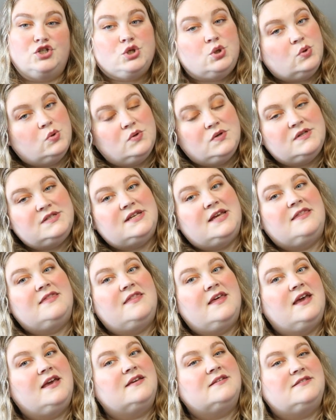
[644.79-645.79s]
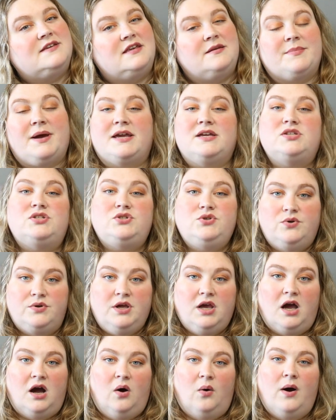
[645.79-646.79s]
tools and things in my
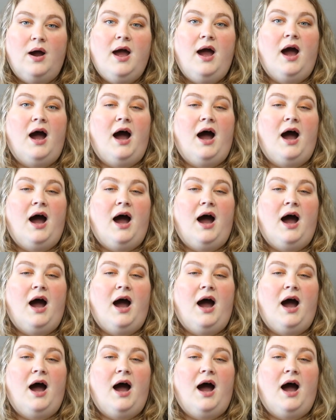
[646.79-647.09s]
studio,